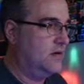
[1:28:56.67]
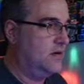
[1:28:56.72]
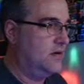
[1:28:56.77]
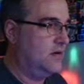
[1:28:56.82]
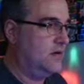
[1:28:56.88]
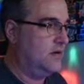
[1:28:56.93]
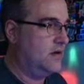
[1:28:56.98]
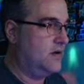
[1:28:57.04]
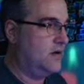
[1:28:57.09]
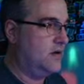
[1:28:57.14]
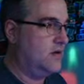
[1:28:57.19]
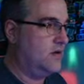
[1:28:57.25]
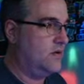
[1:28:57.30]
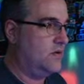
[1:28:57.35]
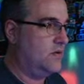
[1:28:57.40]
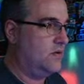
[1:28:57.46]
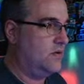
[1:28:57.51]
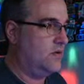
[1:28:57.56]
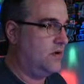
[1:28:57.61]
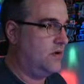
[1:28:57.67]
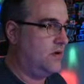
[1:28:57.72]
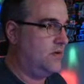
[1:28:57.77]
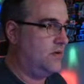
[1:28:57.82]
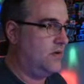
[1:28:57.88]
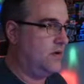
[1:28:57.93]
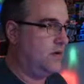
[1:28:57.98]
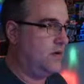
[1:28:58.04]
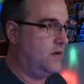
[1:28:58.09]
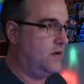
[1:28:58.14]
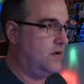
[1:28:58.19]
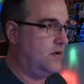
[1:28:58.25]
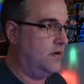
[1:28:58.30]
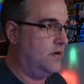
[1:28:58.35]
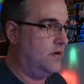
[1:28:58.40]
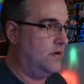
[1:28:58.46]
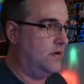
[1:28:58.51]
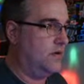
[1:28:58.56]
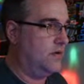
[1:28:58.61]
No, no, no, no, no,
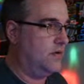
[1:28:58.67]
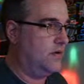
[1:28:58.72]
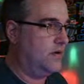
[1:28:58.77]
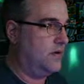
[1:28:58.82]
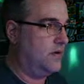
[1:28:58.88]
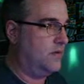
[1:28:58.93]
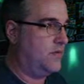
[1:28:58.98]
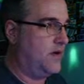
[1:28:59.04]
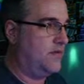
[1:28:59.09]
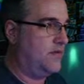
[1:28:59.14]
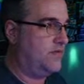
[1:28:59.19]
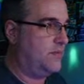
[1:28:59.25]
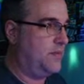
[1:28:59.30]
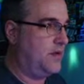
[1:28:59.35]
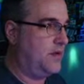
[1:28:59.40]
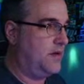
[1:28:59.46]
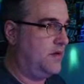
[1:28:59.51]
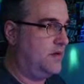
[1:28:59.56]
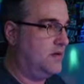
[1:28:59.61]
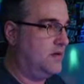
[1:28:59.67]
no, no. Get away from me.